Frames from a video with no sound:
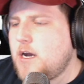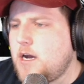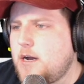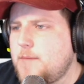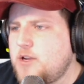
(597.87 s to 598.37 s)

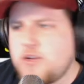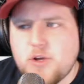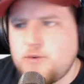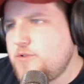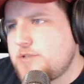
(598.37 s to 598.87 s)
It could
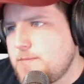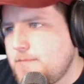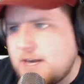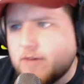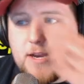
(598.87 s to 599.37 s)
go Newsome.
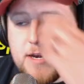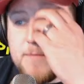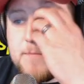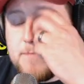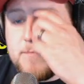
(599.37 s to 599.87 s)
I don't care.